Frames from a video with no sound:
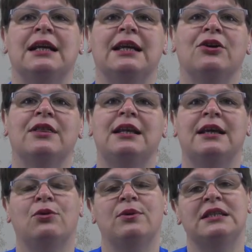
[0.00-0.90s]
click on the
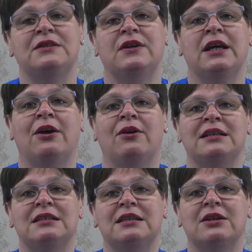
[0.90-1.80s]
link with this video
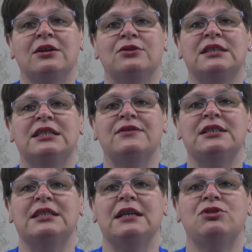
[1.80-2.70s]
and start your
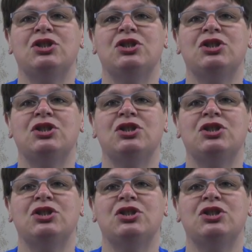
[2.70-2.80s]
7-step